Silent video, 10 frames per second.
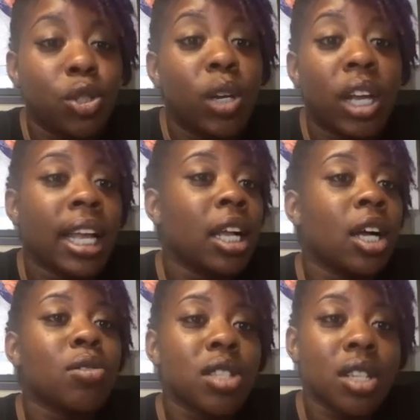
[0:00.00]
You can't
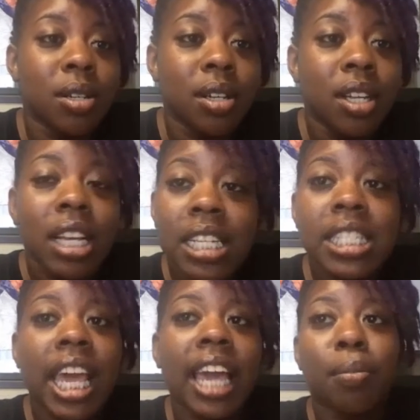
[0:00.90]
go to the
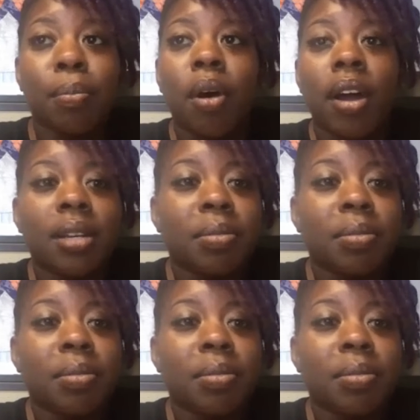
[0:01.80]
skating party